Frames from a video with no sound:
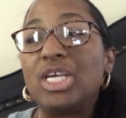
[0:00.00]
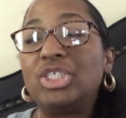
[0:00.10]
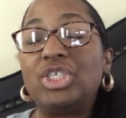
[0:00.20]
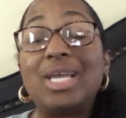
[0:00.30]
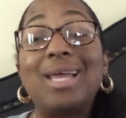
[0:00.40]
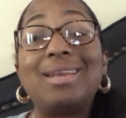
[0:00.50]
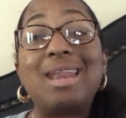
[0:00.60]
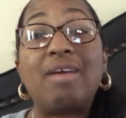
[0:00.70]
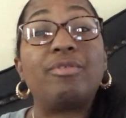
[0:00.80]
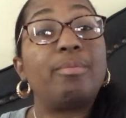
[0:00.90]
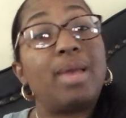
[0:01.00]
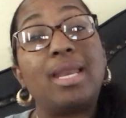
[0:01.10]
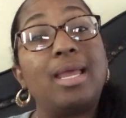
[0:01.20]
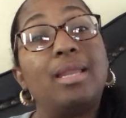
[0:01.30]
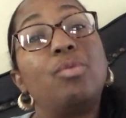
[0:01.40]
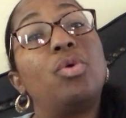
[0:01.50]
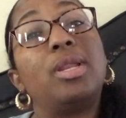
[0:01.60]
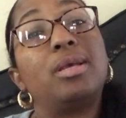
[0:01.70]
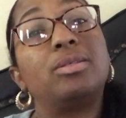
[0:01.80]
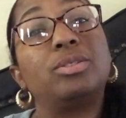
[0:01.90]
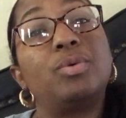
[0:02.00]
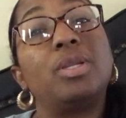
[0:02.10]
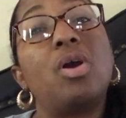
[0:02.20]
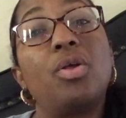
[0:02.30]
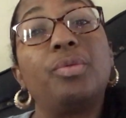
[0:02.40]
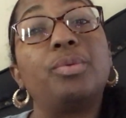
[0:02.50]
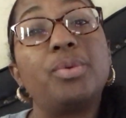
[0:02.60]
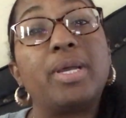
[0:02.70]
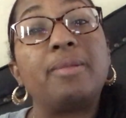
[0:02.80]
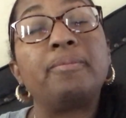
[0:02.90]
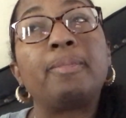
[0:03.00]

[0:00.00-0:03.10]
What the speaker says: she had never met anyone else who had gone through it.